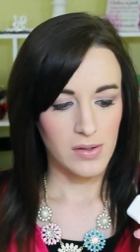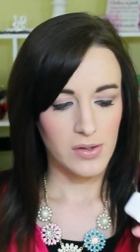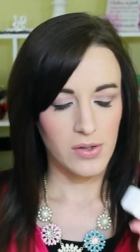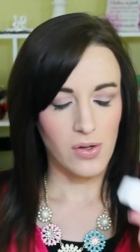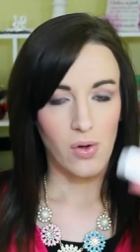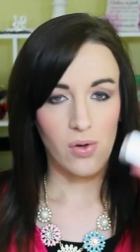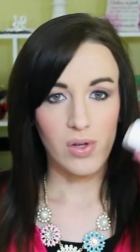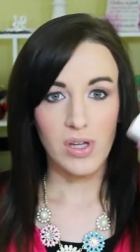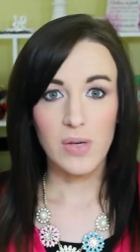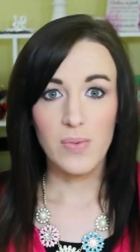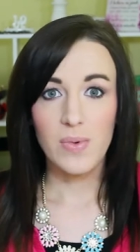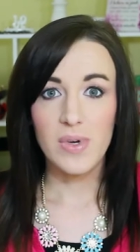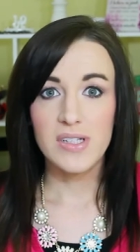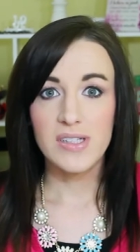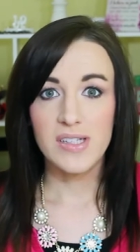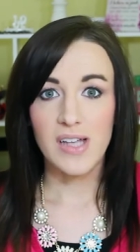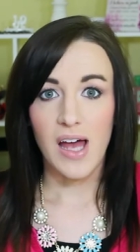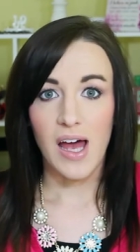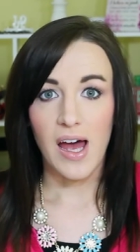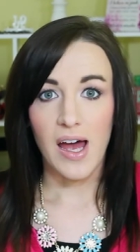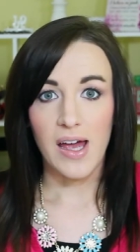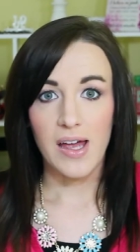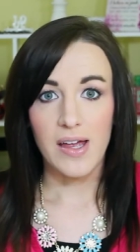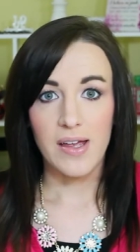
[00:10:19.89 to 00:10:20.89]
the only ones
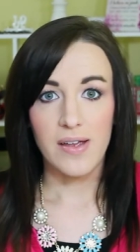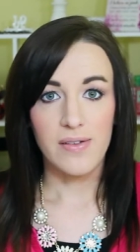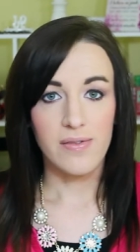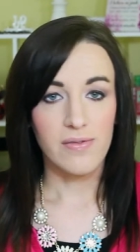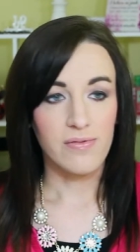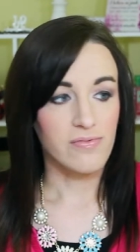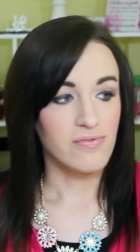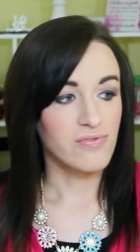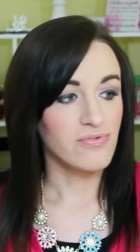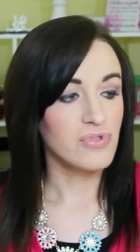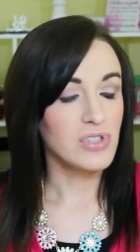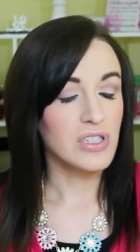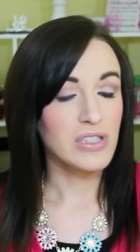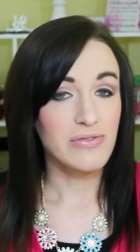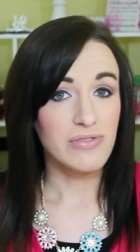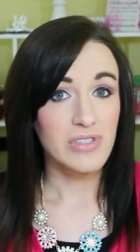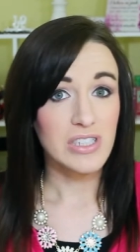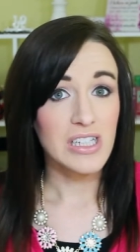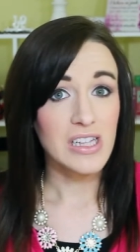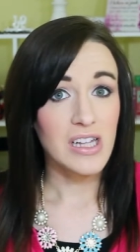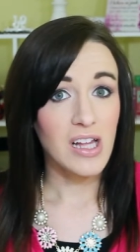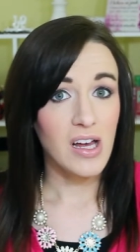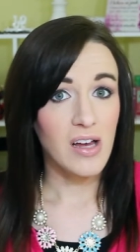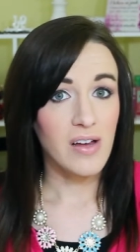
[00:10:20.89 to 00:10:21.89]
I really,
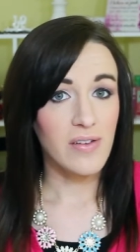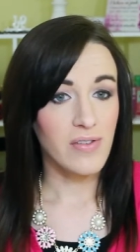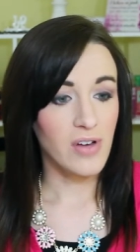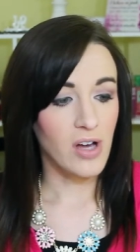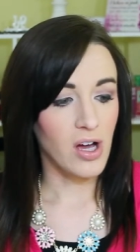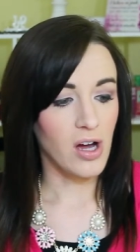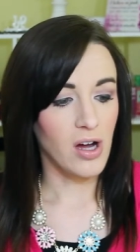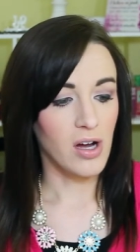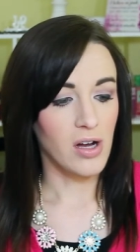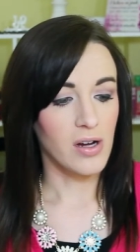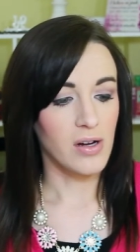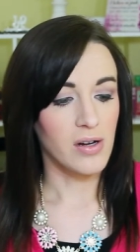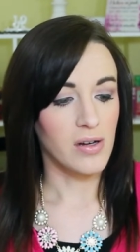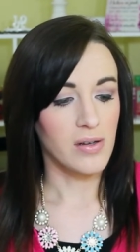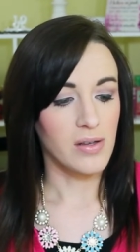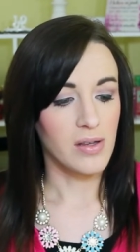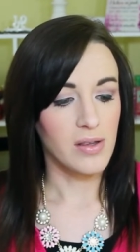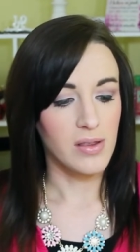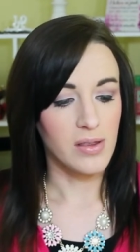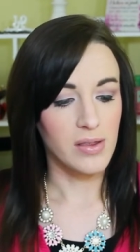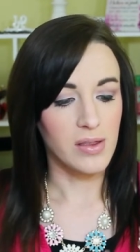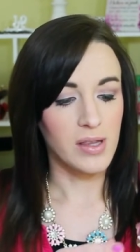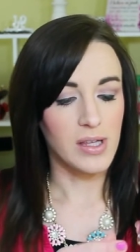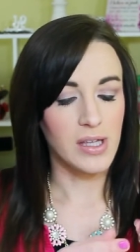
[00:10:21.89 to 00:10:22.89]
really love are
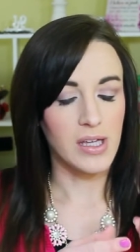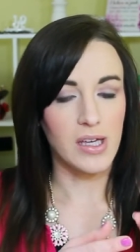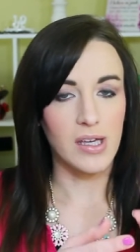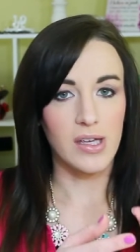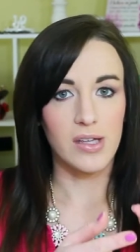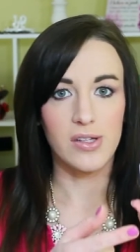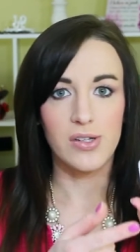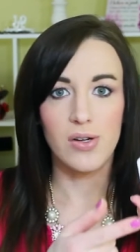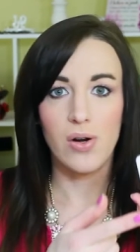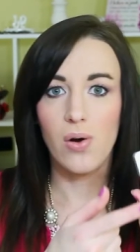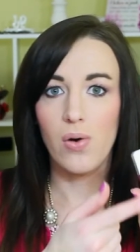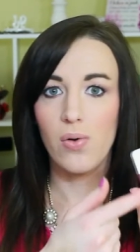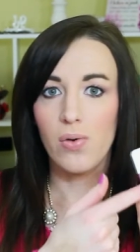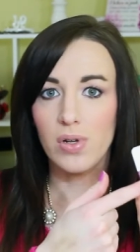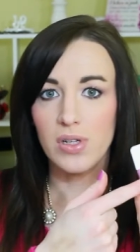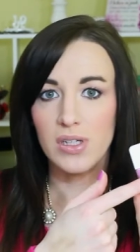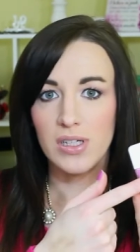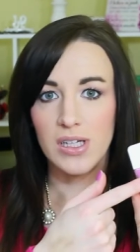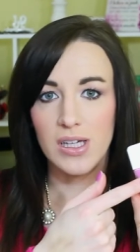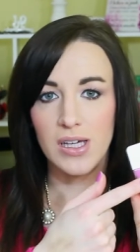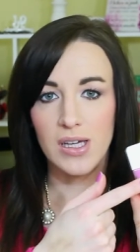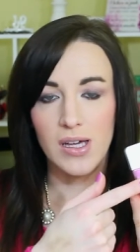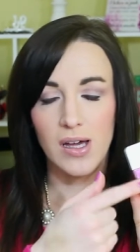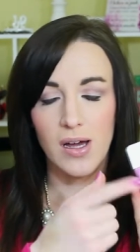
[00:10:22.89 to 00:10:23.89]
the
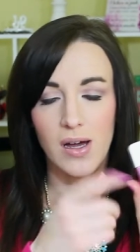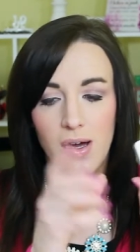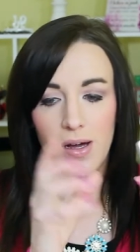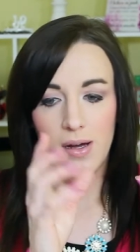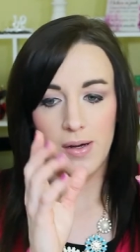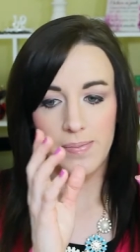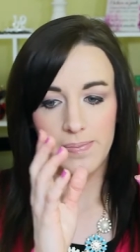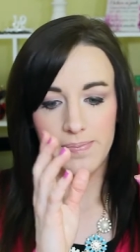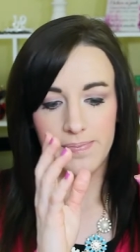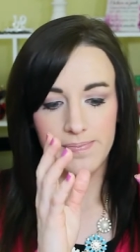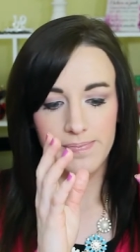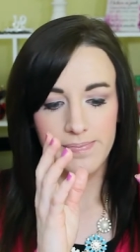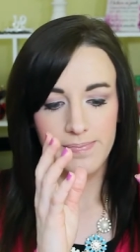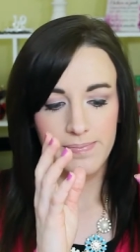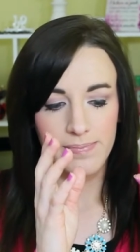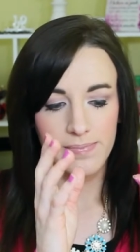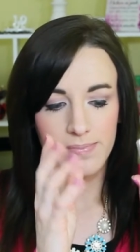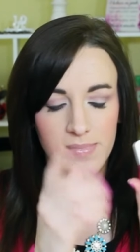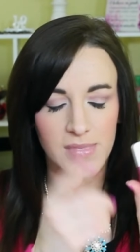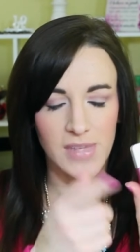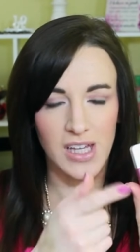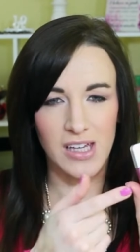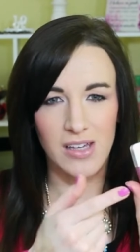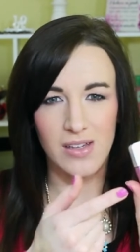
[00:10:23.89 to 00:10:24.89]
totally um,
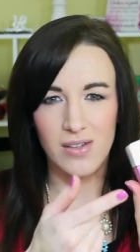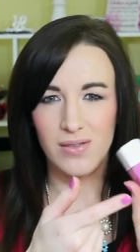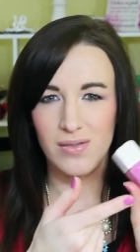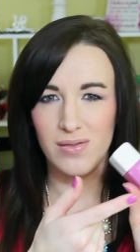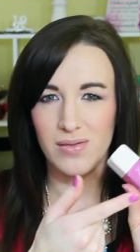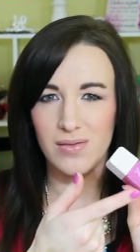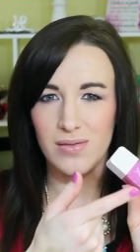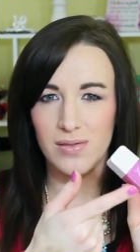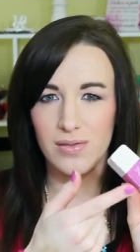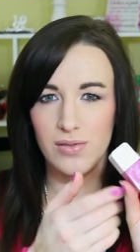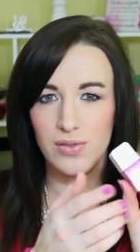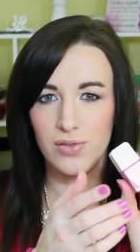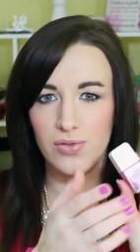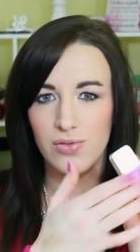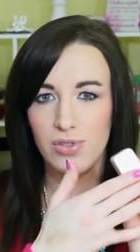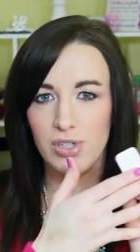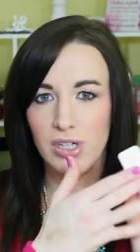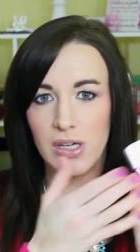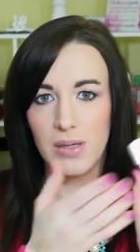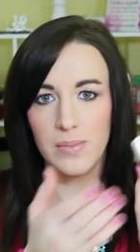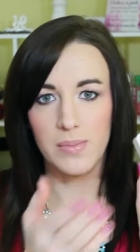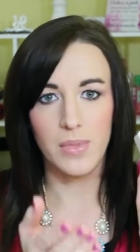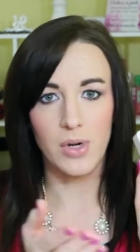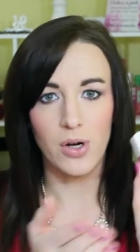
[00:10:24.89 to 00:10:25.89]
like
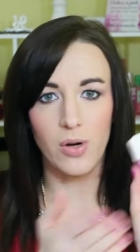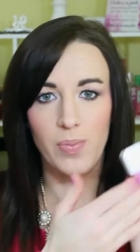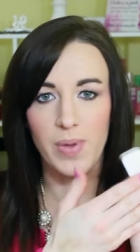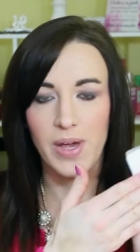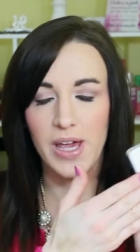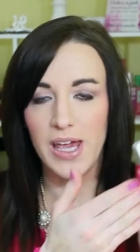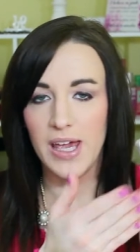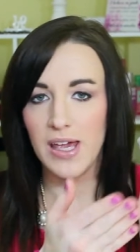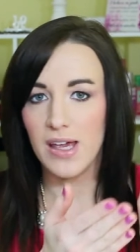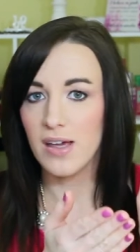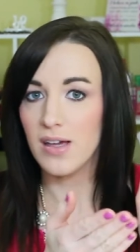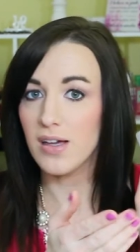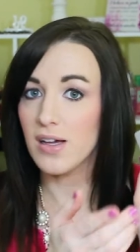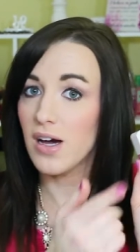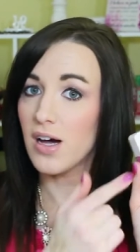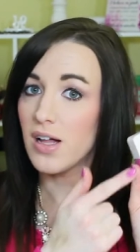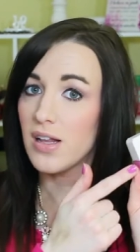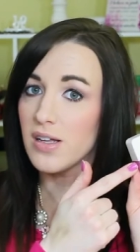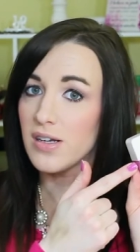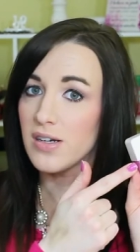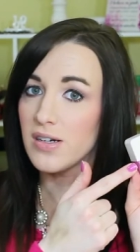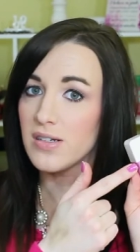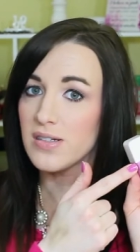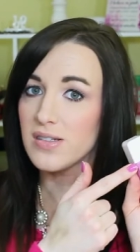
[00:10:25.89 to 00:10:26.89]
cream opaque
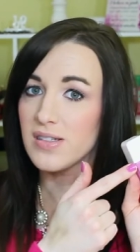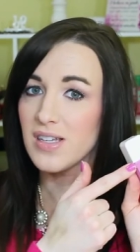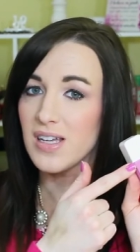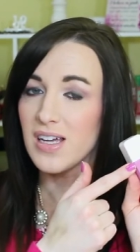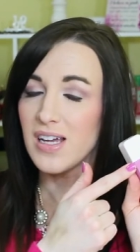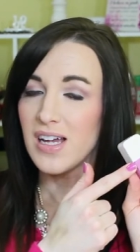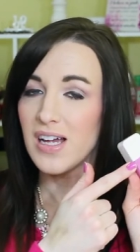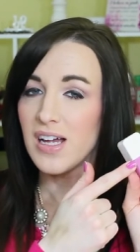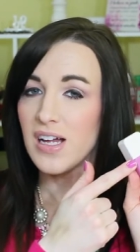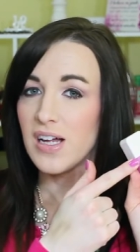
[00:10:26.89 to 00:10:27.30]
colors.